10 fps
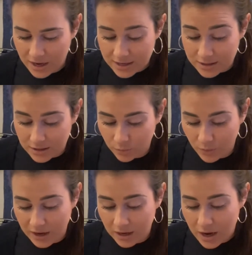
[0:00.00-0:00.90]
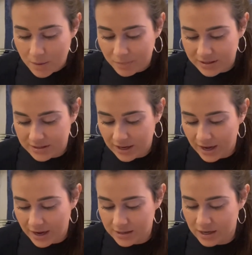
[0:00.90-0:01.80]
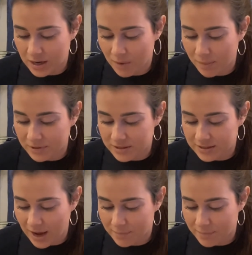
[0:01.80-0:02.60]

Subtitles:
He didn't wake, but his hand came up and slapped